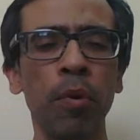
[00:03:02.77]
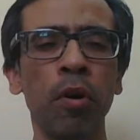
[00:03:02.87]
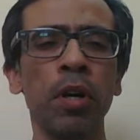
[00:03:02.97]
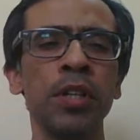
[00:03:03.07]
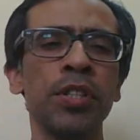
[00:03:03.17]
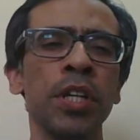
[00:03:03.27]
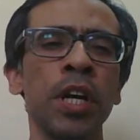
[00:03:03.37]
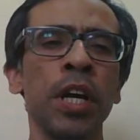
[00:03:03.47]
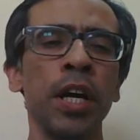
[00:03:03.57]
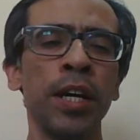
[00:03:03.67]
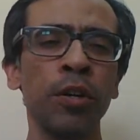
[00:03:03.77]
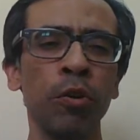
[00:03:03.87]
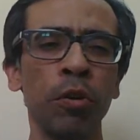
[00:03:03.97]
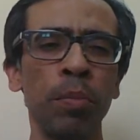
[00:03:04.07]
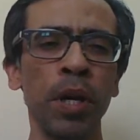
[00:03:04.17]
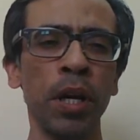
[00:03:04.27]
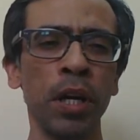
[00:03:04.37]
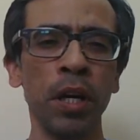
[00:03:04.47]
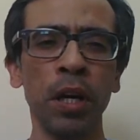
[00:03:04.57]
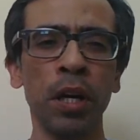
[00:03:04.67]
bonds, it could be
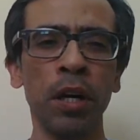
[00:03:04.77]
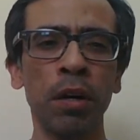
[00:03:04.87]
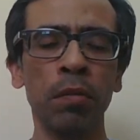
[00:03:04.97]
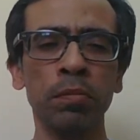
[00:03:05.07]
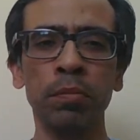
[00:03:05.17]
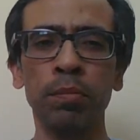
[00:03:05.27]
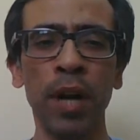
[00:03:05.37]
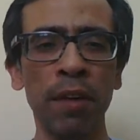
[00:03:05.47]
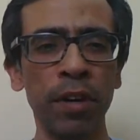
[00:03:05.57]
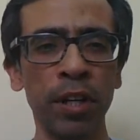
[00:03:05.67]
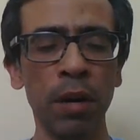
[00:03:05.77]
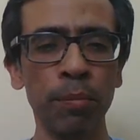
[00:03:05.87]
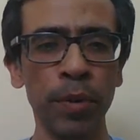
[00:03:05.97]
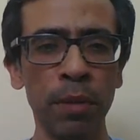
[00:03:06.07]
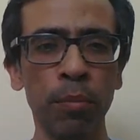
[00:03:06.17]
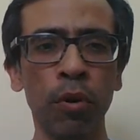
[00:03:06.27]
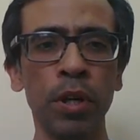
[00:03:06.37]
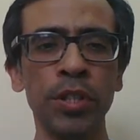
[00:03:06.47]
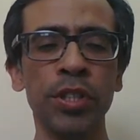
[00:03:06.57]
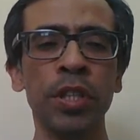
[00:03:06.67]
private company
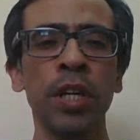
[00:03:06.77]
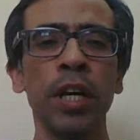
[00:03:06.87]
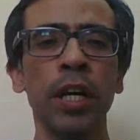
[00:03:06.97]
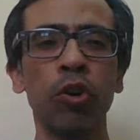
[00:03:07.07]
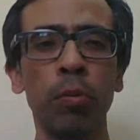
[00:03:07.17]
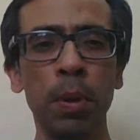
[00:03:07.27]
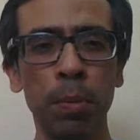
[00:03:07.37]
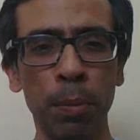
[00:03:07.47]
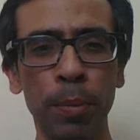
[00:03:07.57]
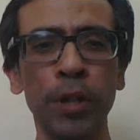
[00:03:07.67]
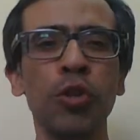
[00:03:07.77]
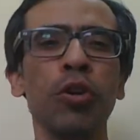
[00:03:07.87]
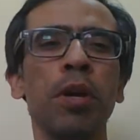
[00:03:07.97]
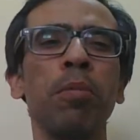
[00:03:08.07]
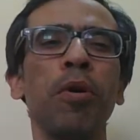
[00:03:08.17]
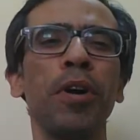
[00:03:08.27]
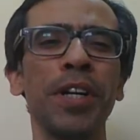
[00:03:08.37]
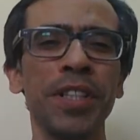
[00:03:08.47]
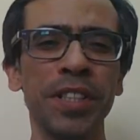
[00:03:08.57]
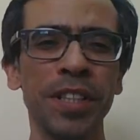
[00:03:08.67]
bonds, it could be perpetual
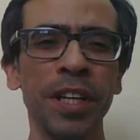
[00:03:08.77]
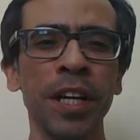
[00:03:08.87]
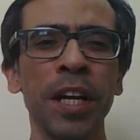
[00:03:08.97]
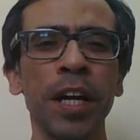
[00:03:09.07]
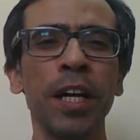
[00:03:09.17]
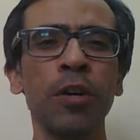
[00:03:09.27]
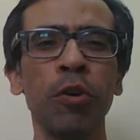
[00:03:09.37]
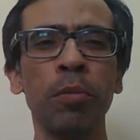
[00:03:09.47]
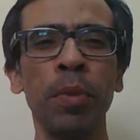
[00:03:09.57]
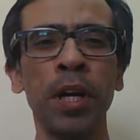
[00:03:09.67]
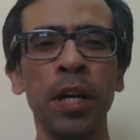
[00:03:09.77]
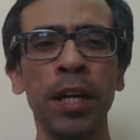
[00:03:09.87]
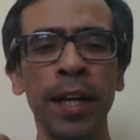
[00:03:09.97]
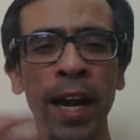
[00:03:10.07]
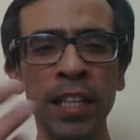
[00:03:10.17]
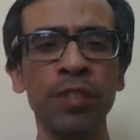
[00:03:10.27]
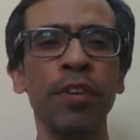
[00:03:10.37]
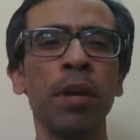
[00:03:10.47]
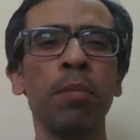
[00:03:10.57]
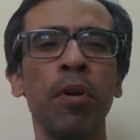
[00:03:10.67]
bonds, it could be
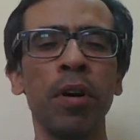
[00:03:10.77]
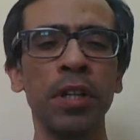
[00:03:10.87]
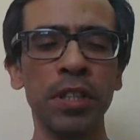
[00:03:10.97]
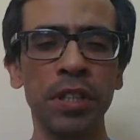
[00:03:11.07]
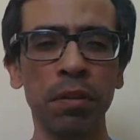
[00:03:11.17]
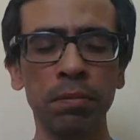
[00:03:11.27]
tax-free bonds.